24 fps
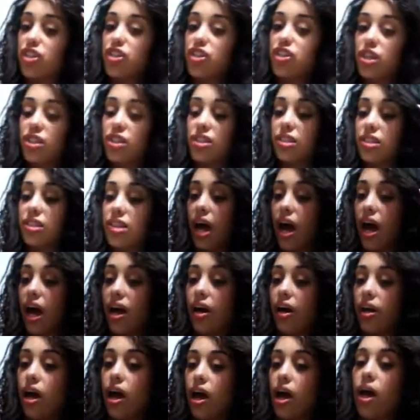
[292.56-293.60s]
I just
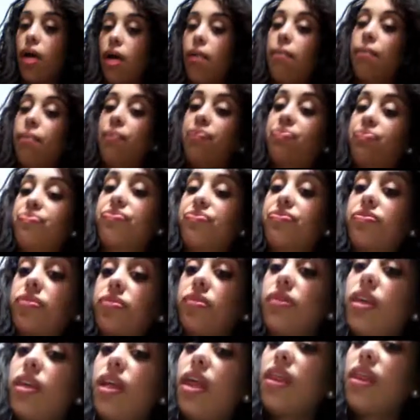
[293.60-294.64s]
got
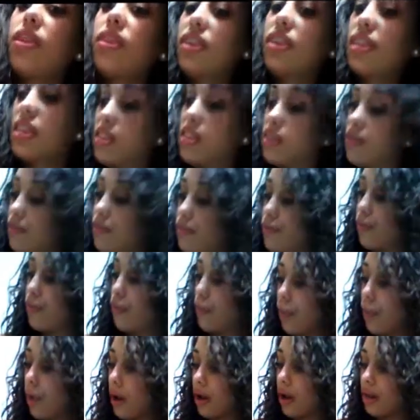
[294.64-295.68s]
these
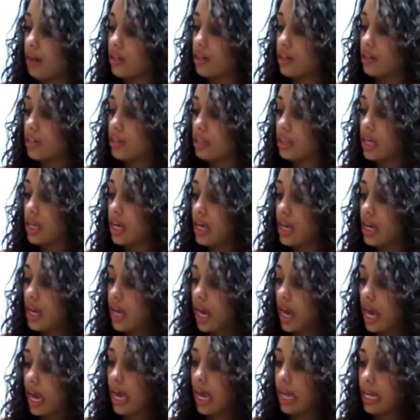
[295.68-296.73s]
four products,
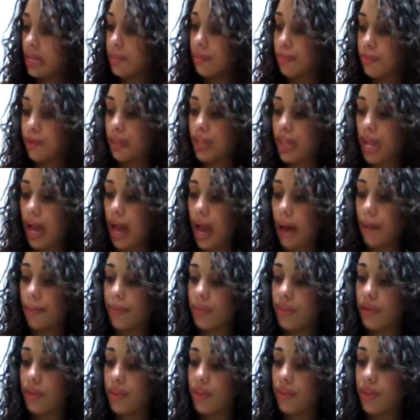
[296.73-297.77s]
and I'm really
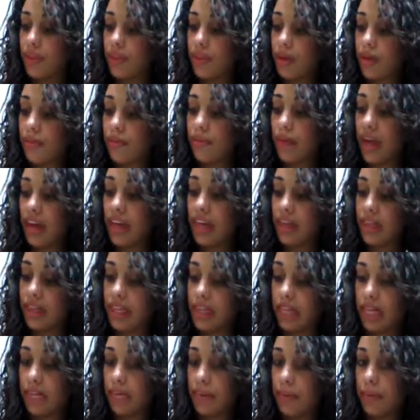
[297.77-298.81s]
happy with them. I
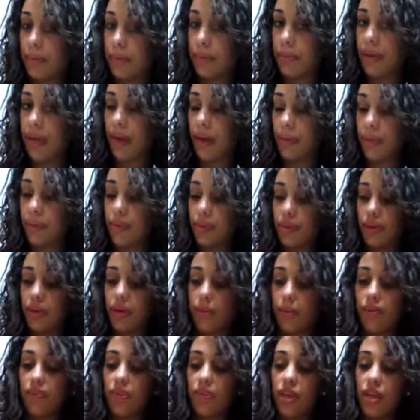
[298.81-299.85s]
think I'm going to be happy
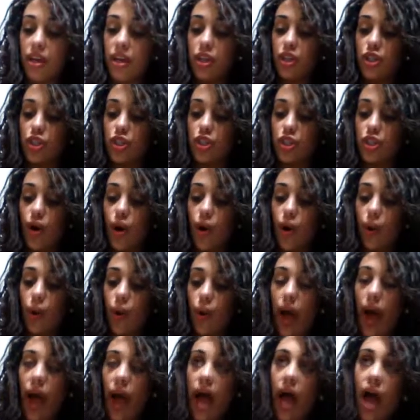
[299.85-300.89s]
with them.
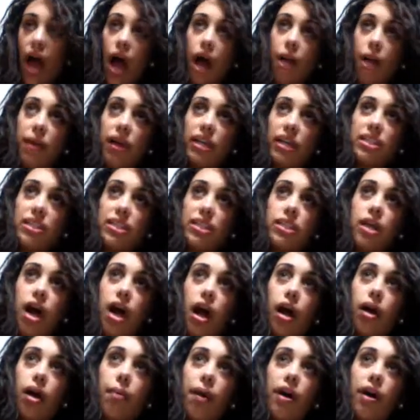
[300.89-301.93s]
So I did
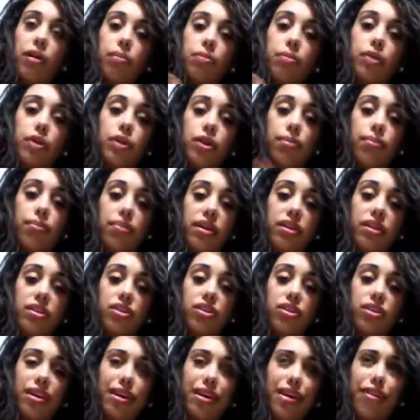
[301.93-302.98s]
talk about a beauty
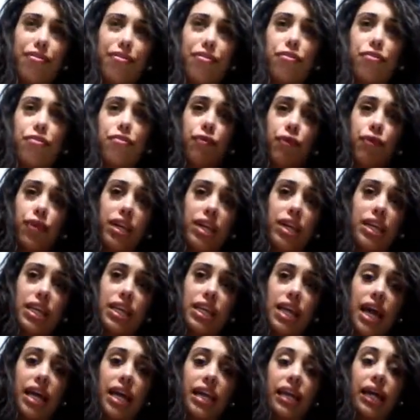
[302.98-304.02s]
blender that I got for
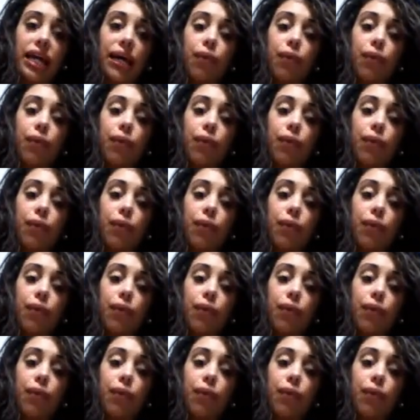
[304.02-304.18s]
$4.99